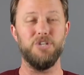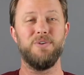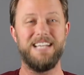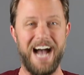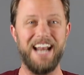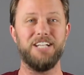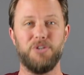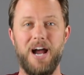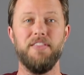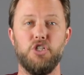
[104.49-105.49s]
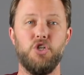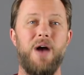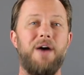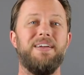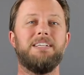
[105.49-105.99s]
You gotta try the
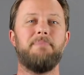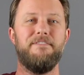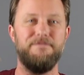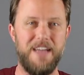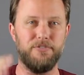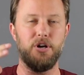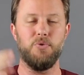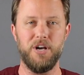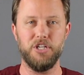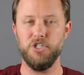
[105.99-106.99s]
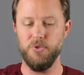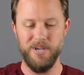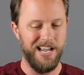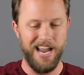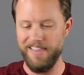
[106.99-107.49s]
shoe out. It is my favorite running shoe,